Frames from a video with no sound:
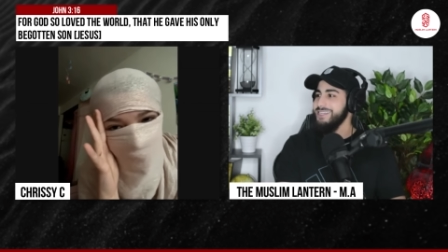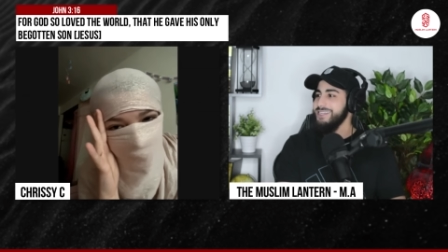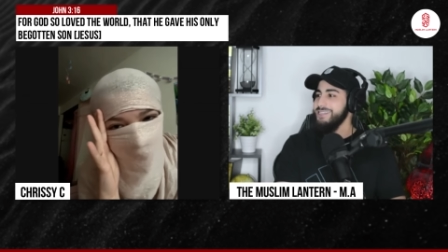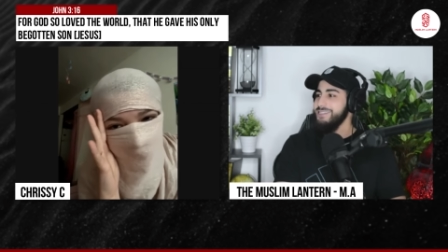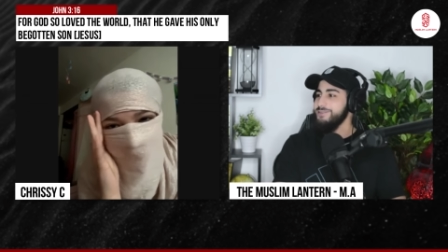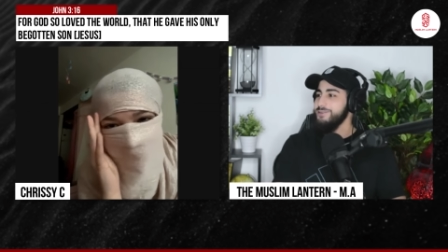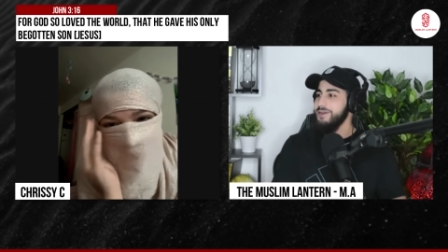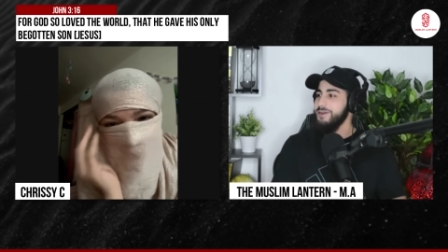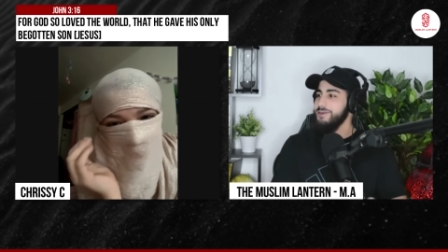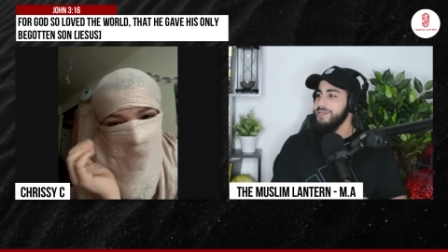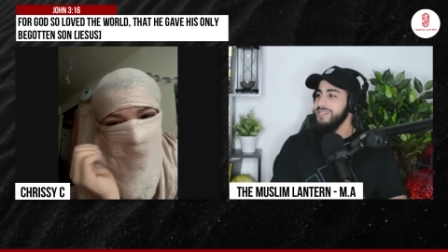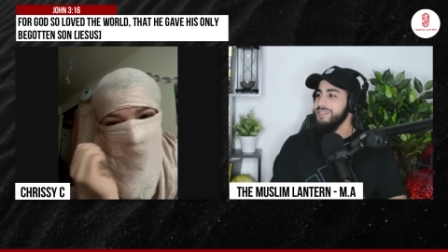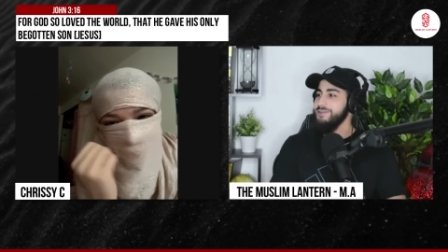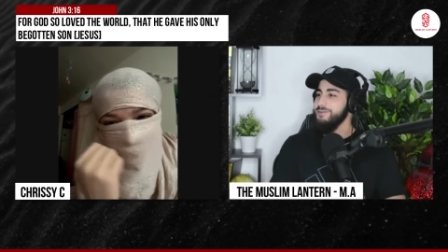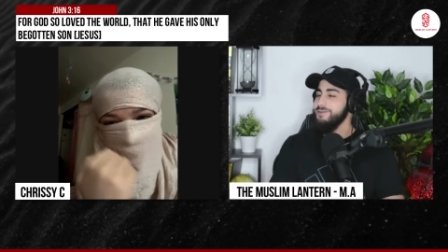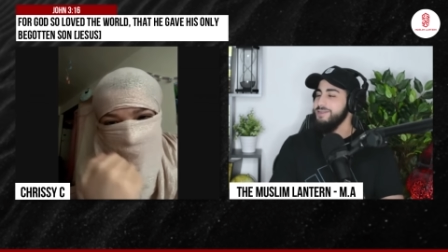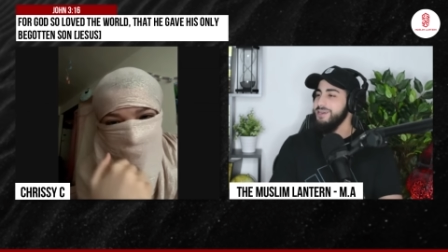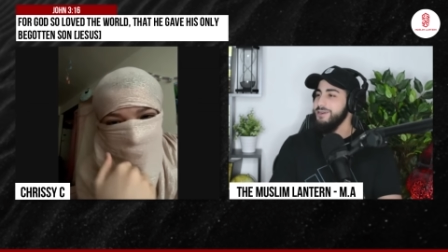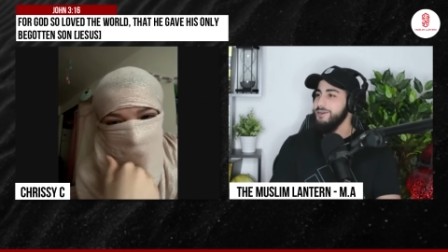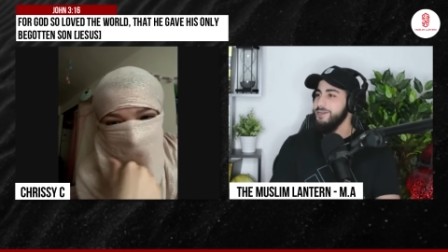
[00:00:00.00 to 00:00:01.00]
So how can you be
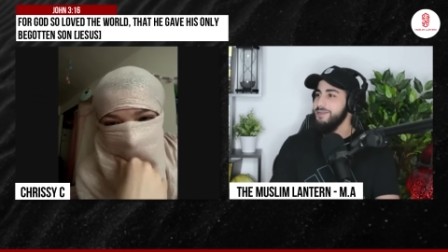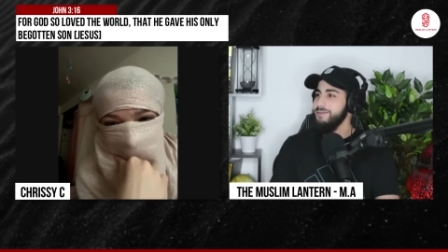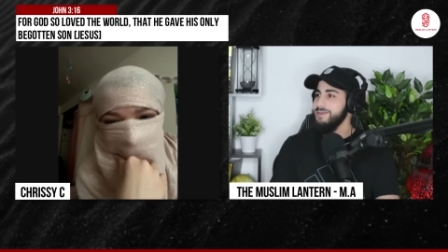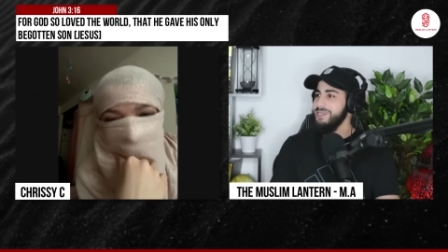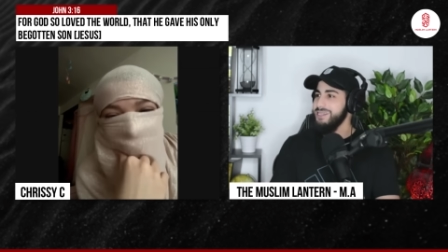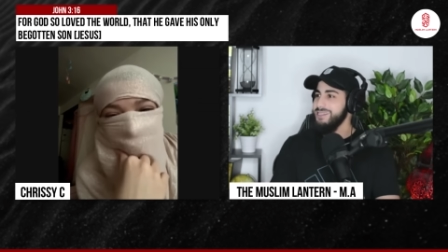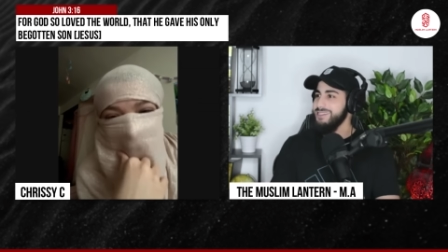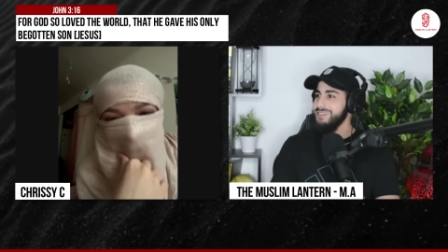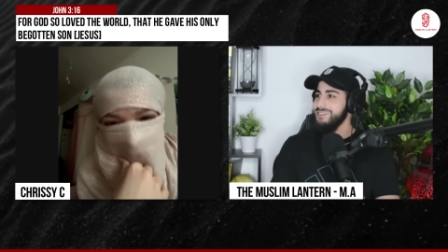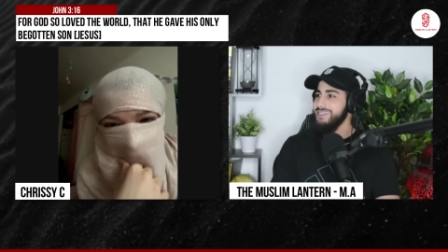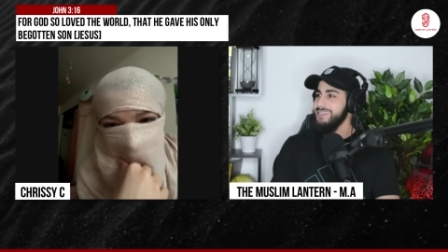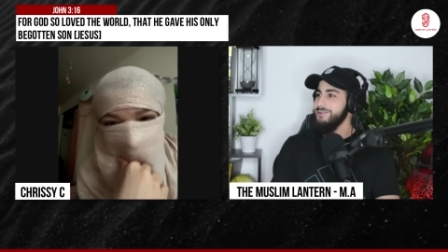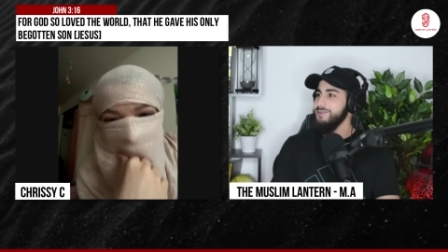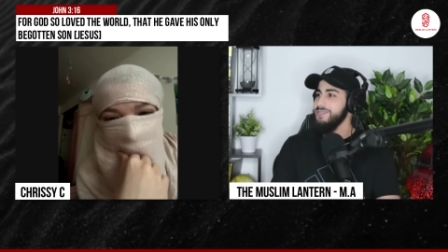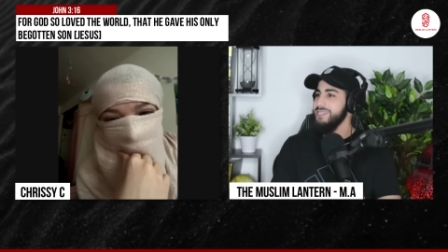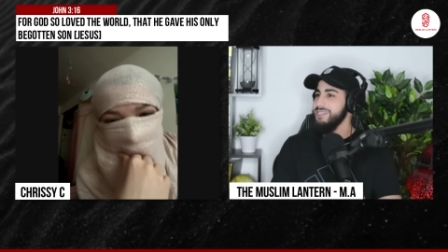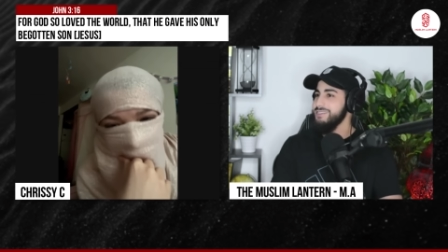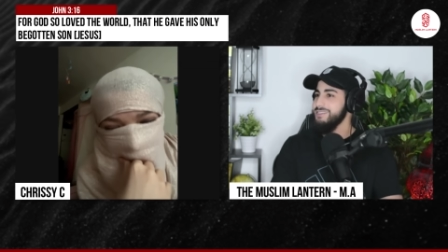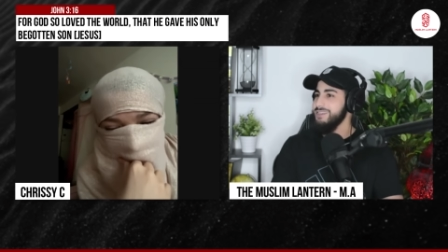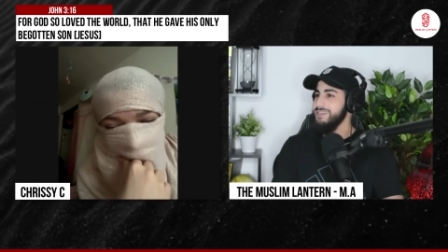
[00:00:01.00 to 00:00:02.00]
the only begotten son when there
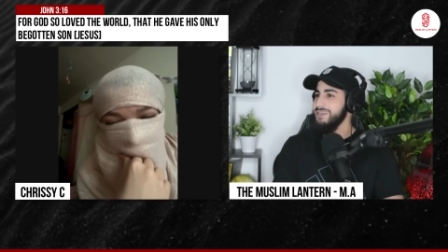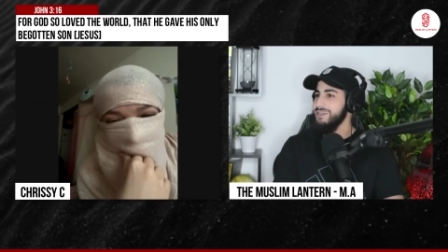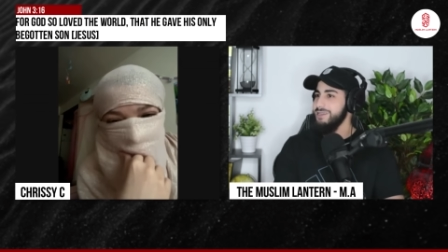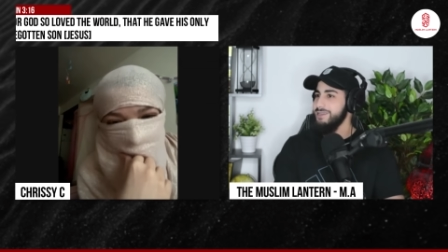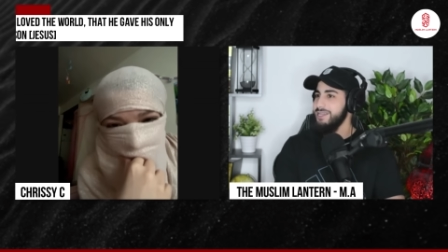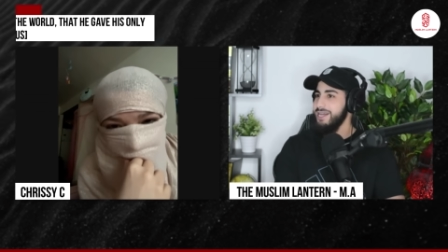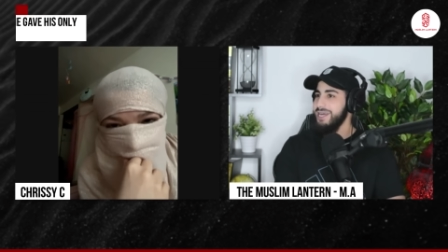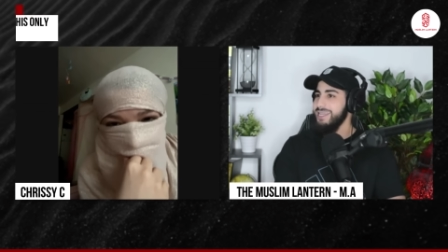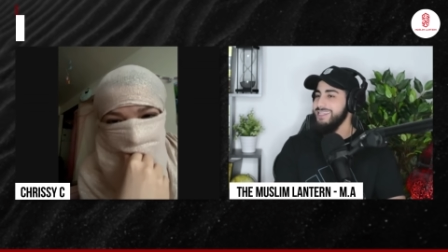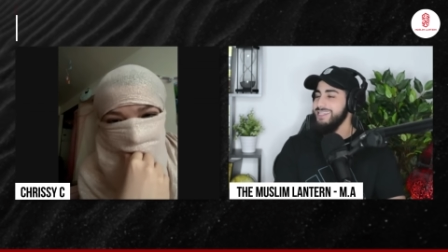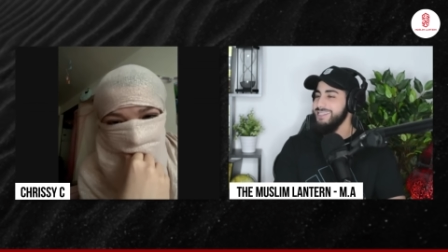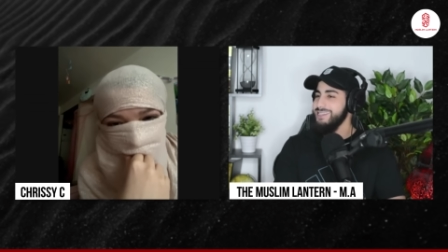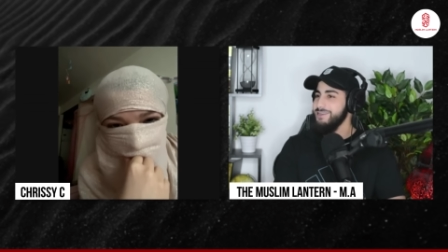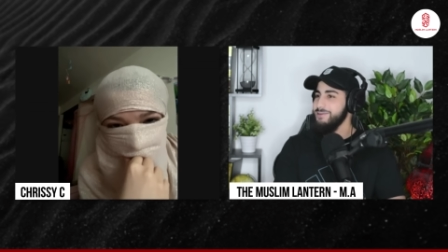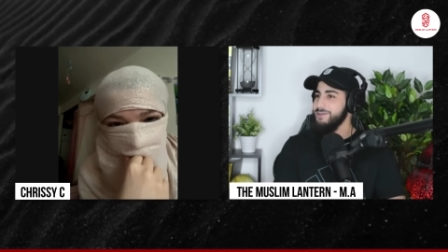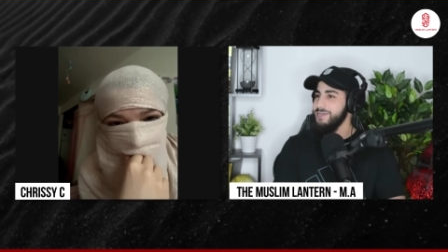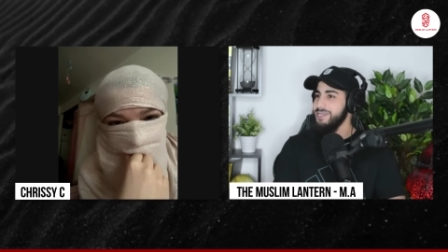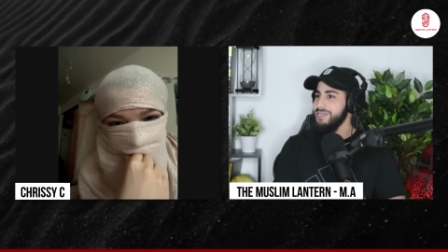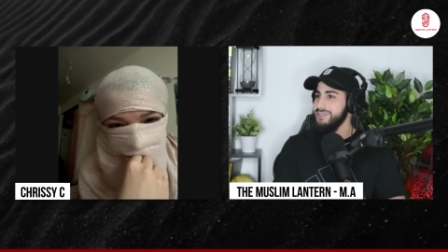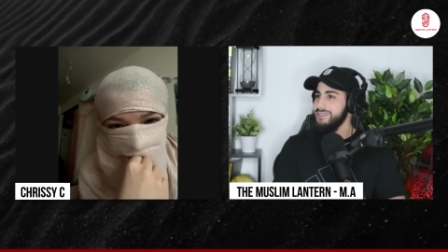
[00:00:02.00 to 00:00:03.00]
is another
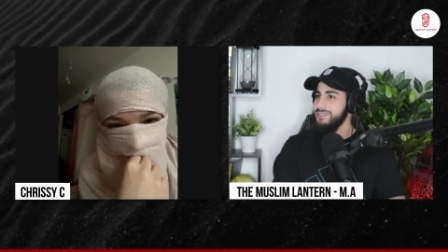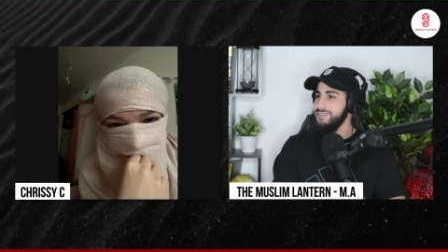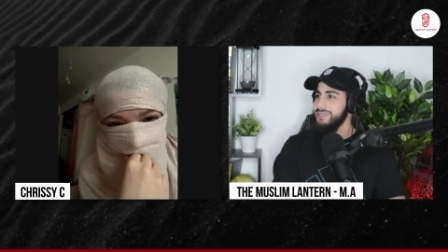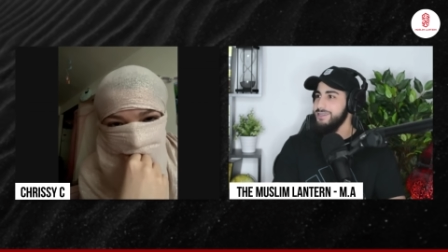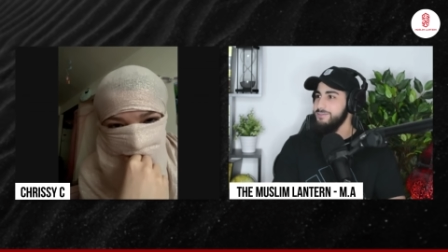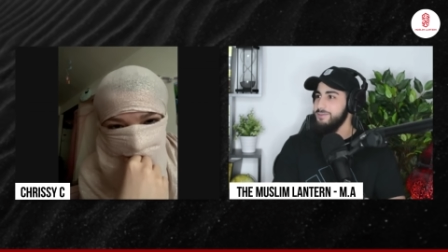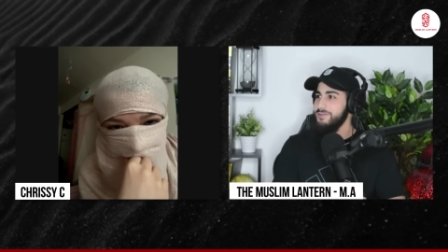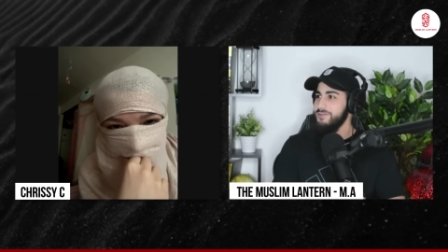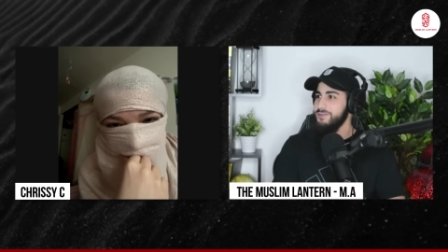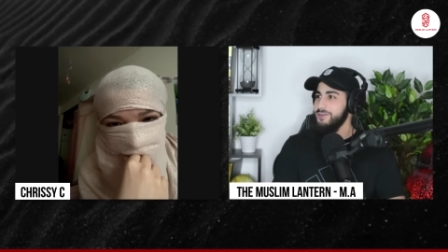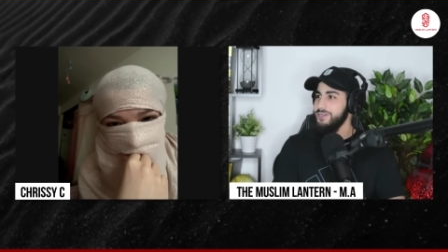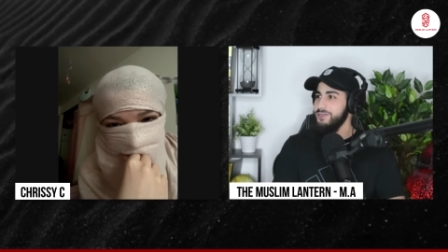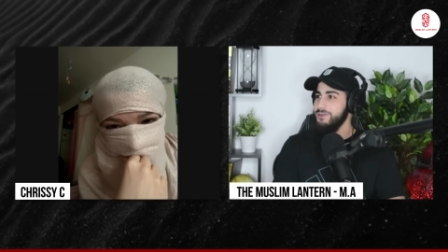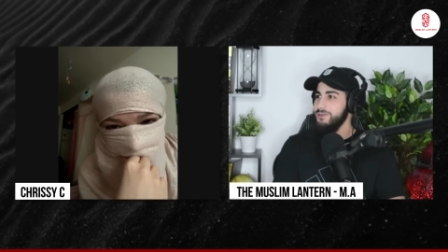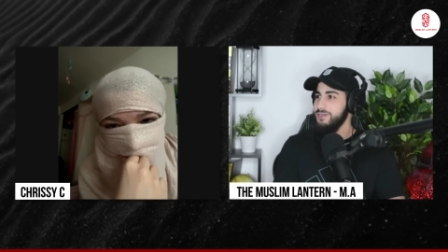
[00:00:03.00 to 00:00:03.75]
begotten son before you're,